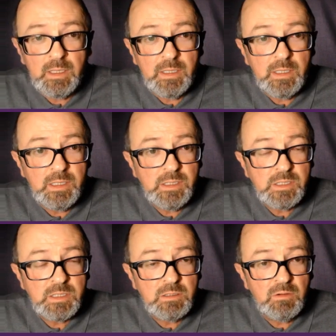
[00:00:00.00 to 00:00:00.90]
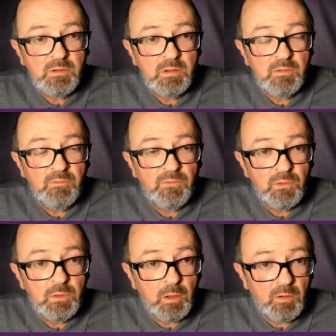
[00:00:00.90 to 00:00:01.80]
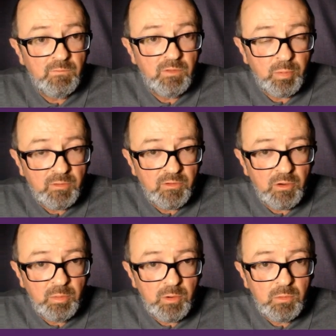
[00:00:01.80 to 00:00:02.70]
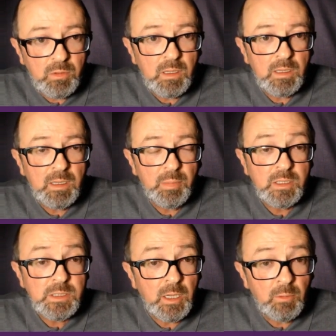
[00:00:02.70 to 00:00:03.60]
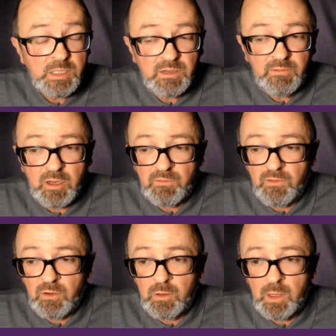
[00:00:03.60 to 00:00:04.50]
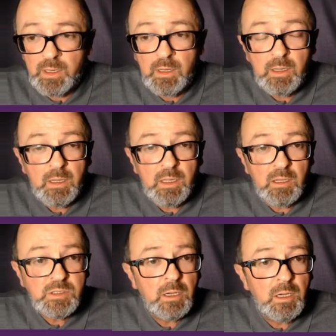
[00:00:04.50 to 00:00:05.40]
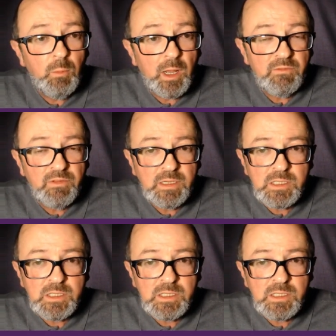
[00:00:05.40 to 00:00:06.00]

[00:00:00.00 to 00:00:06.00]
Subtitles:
is full of the proverbial because no one is ever going to find one. There is only one of these